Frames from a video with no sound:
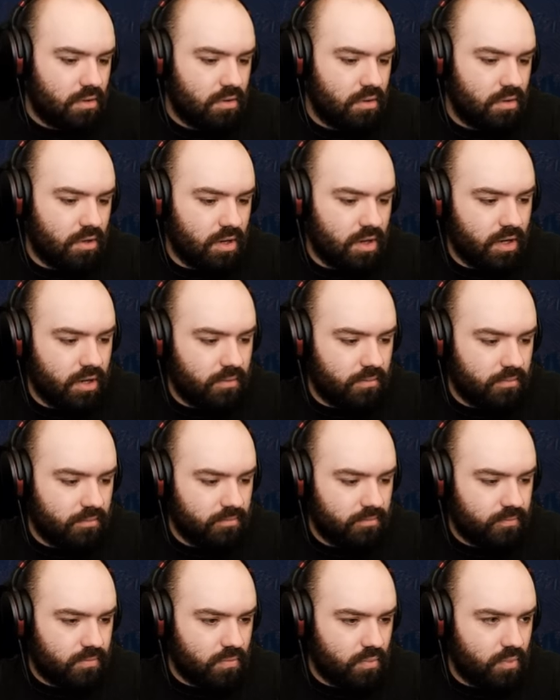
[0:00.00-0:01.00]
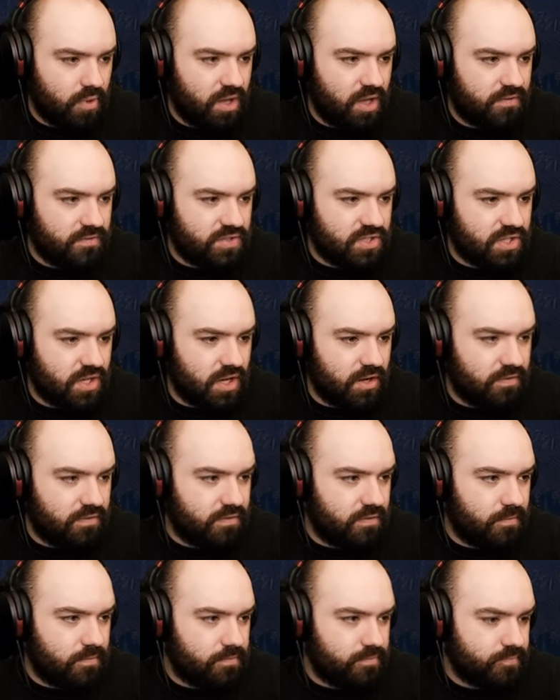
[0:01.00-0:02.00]
All right, we have
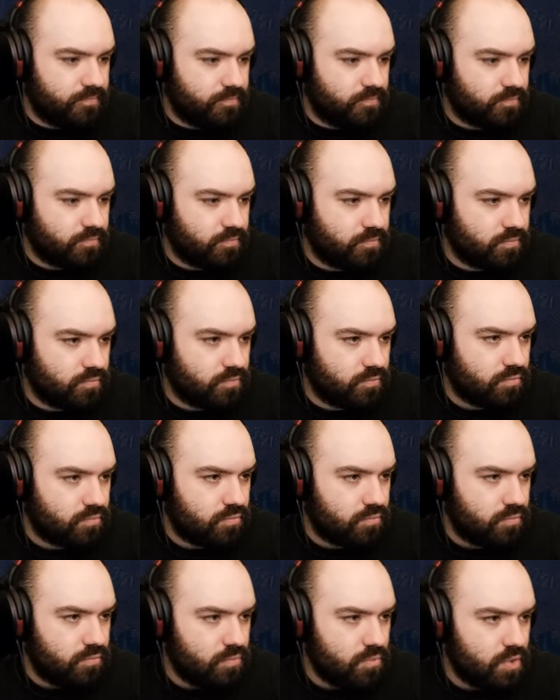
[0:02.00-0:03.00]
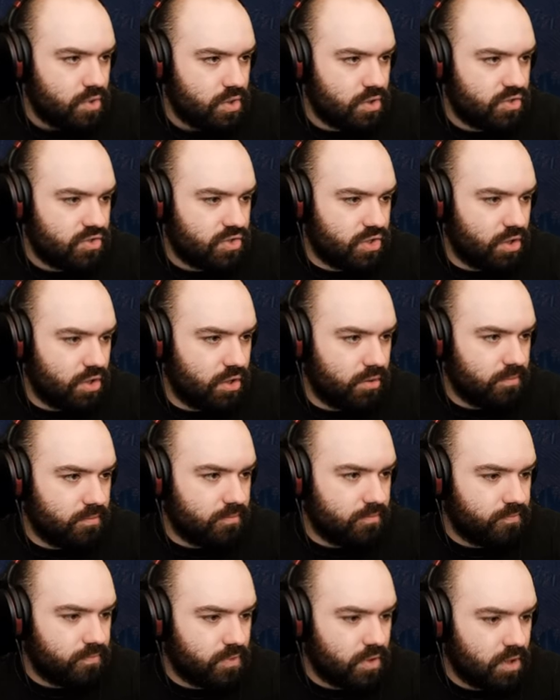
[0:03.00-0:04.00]
stuff. So,
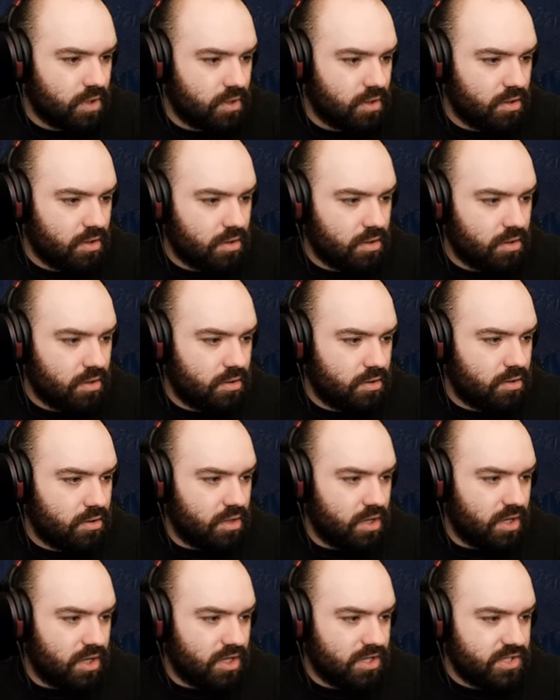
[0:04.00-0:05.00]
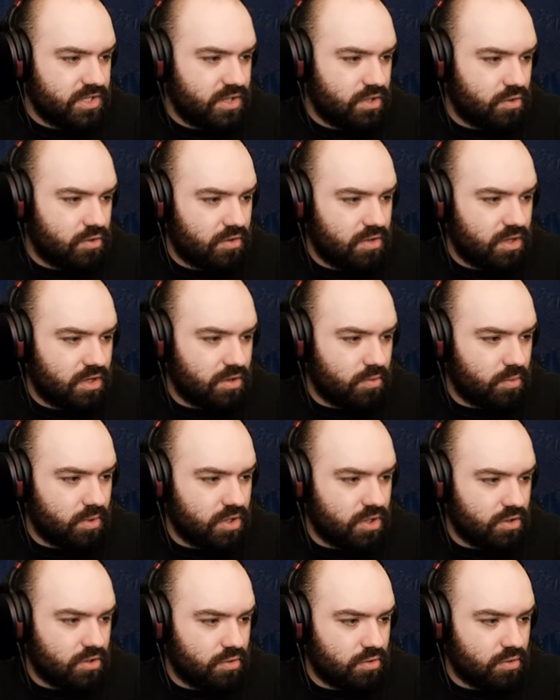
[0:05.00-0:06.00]
I guess the good thing that we
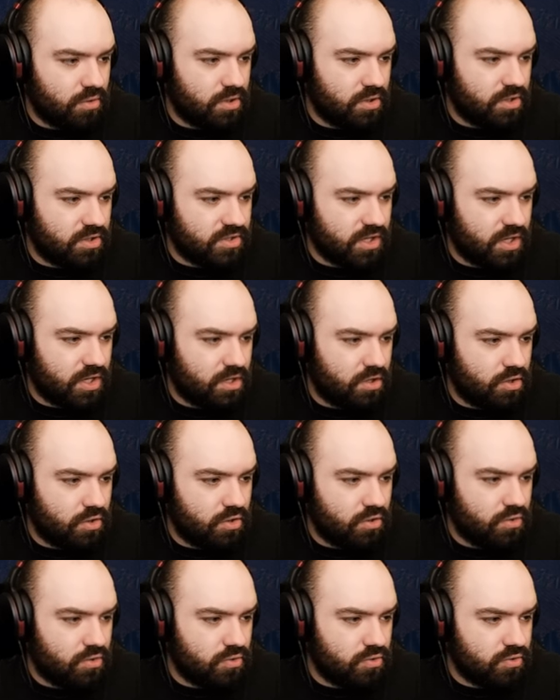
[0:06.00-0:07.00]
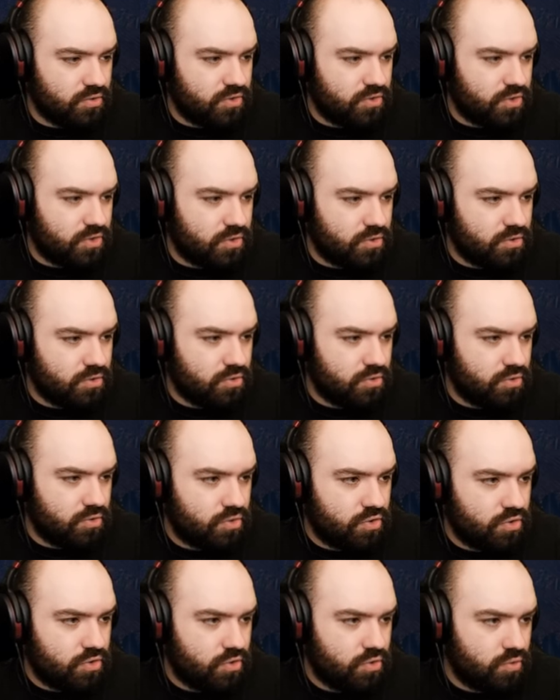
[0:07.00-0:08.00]
can do is I can use
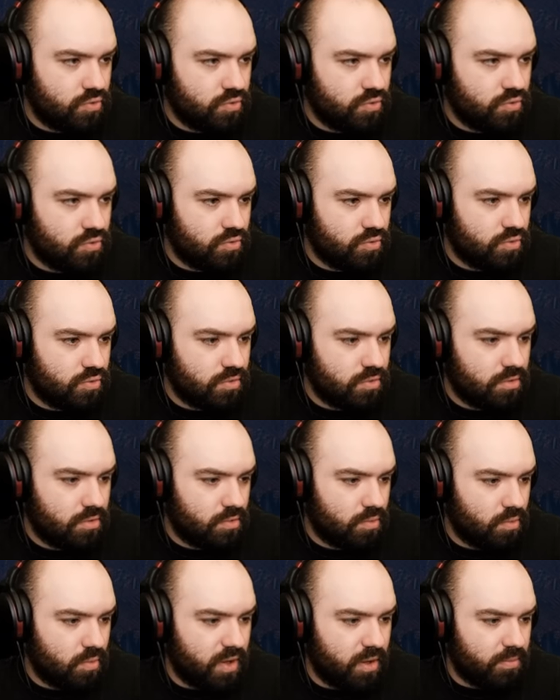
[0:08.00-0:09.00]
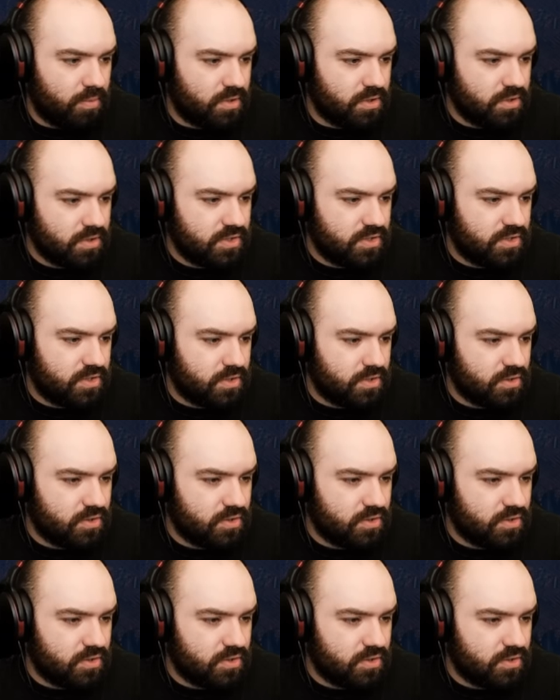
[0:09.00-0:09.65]
two weapons.